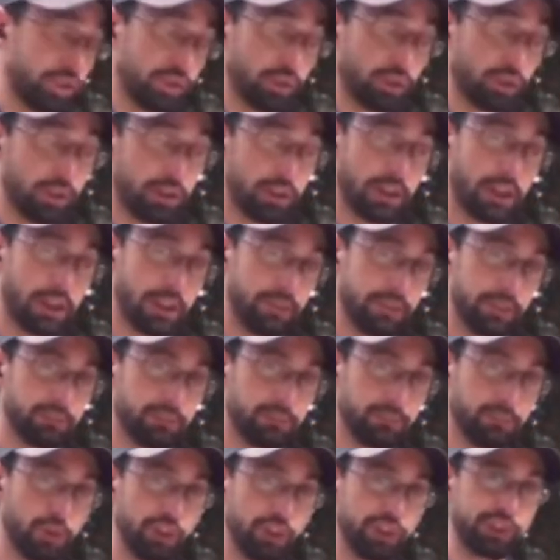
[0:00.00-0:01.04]
sure, I have a
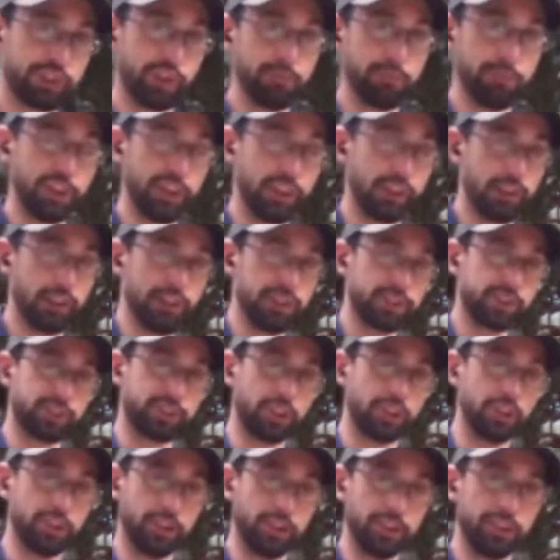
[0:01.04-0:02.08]
moisture meter
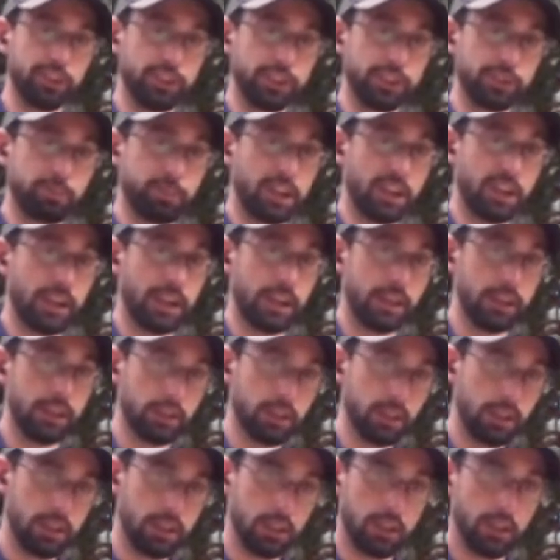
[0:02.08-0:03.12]
installed in this pot
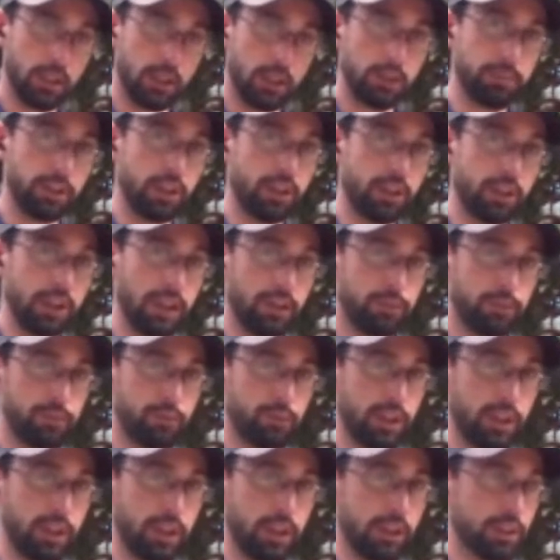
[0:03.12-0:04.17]
about
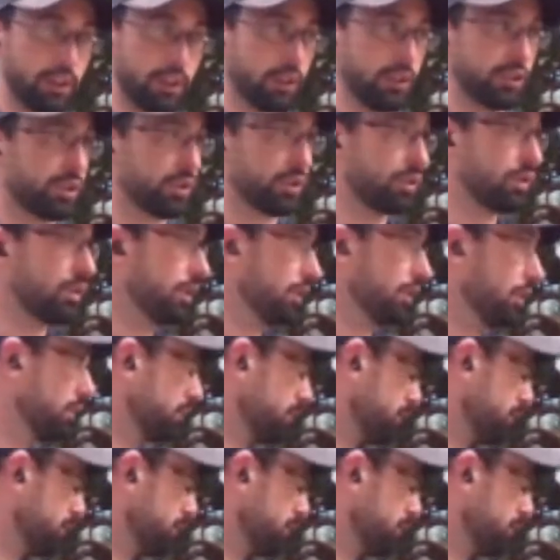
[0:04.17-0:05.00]
halfway into the soil,